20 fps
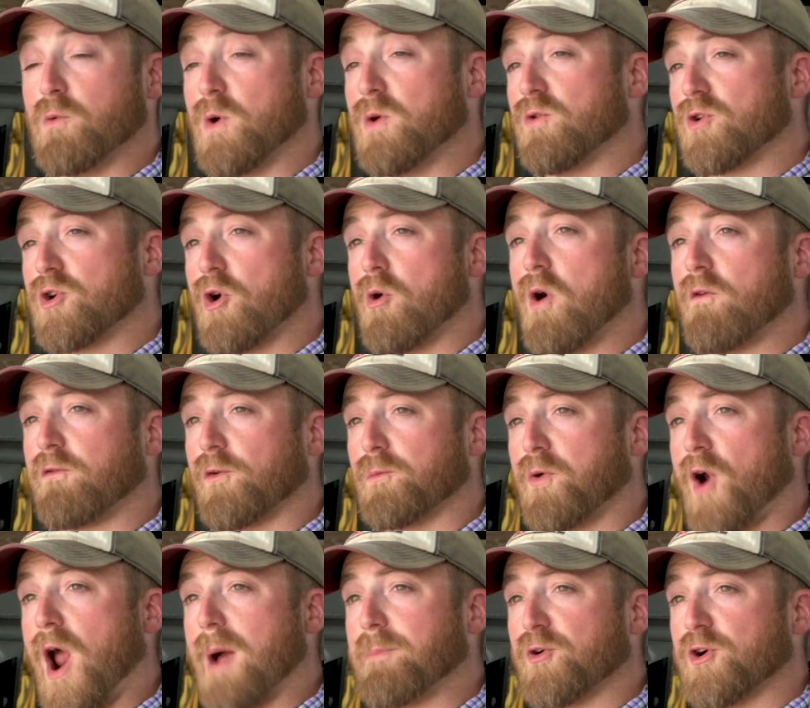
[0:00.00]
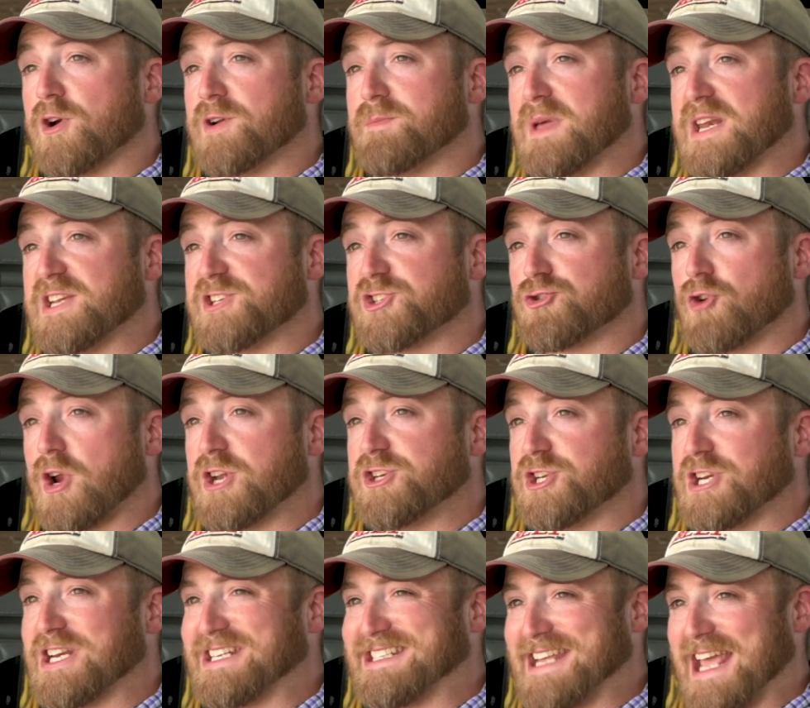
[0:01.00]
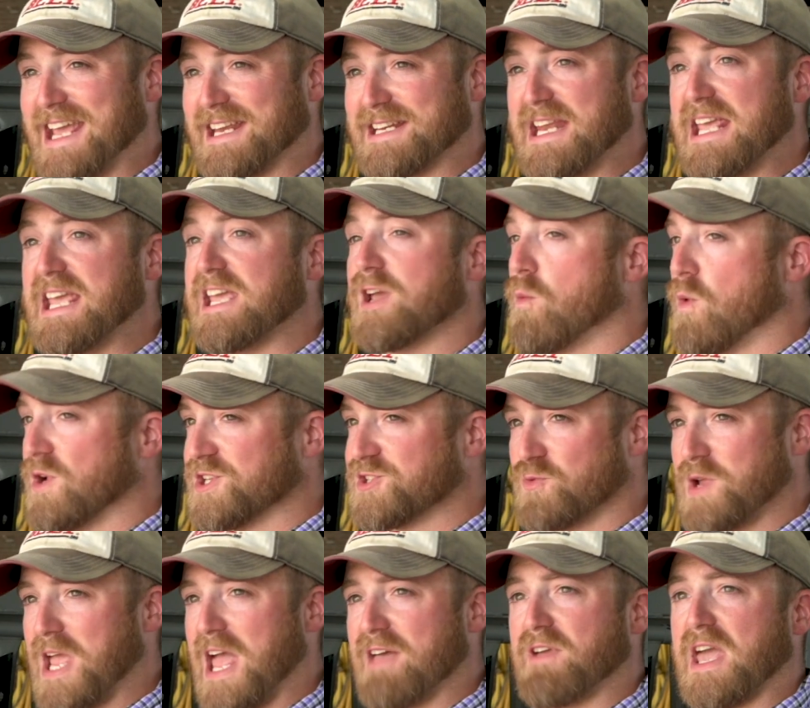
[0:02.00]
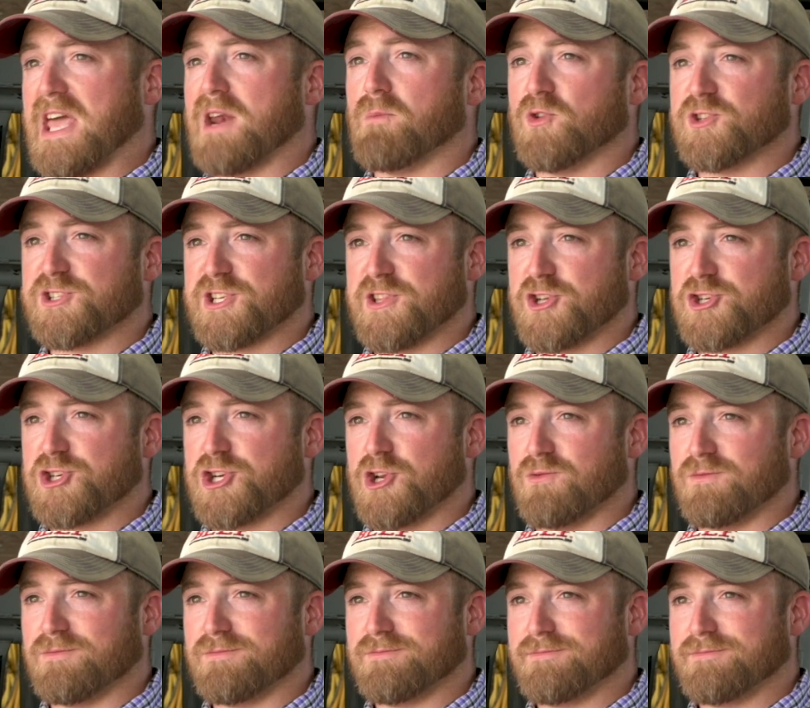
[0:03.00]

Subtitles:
we will go over proper administration and technique once we have animals in the chute.